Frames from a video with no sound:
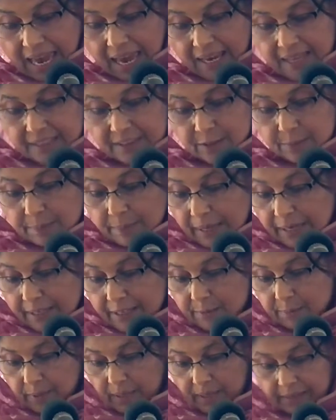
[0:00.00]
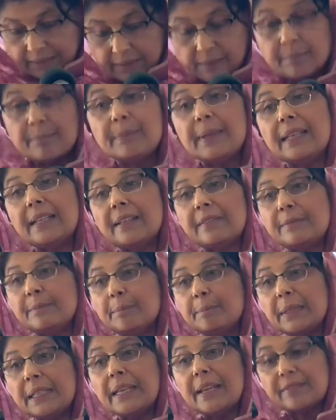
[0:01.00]
and Meherban,
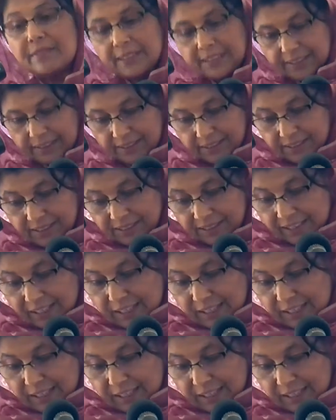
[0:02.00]
benevolent.